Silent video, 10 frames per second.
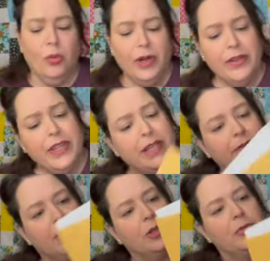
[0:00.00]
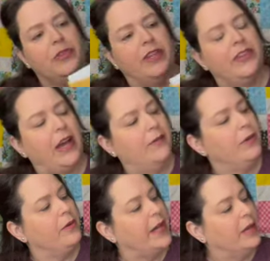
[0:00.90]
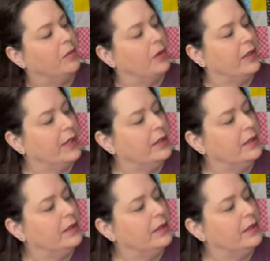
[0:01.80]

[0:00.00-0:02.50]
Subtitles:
of the envelopes does have her name on it.